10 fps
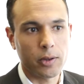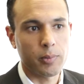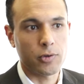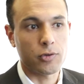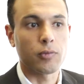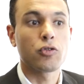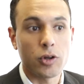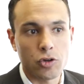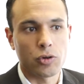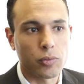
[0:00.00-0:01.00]
elements of
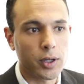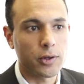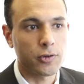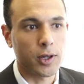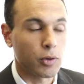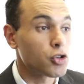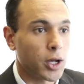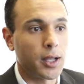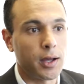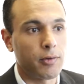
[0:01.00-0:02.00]
traditional real estate, which I
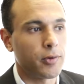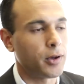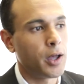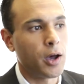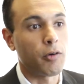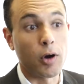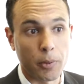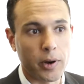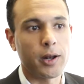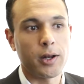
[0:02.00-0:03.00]
love. I've
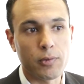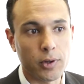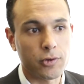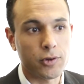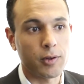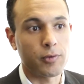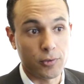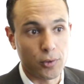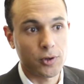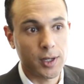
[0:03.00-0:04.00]
operated in real estate for
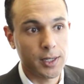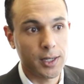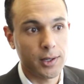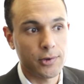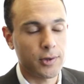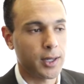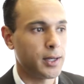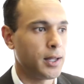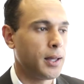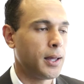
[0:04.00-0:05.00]
14 years,
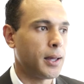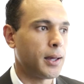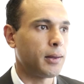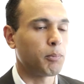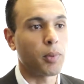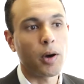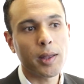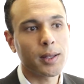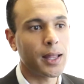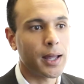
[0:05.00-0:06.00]
and by
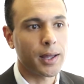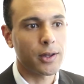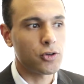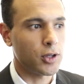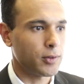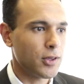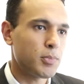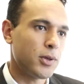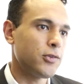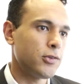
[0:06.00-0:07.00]
and large, this
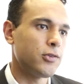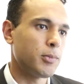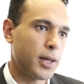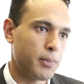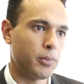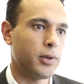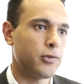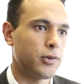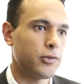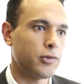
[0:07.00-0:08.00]
business is a people
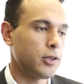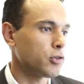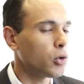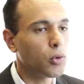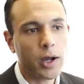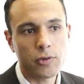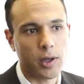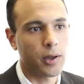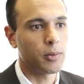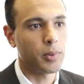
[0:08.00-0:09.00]
business. It's always
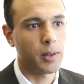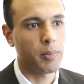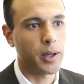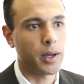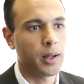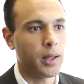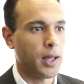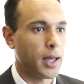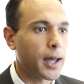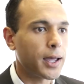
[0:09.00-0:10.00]
going to be about
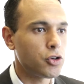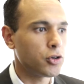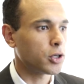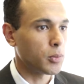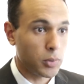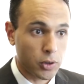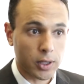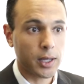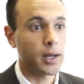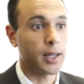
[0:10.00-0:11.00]
an agent
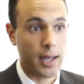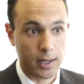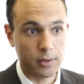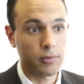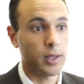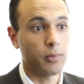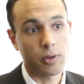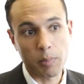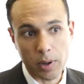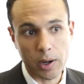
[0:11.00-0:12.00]
communicating actively
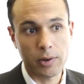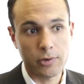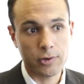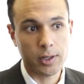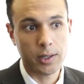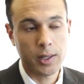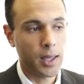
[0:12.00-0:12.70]
with a buyer and a seller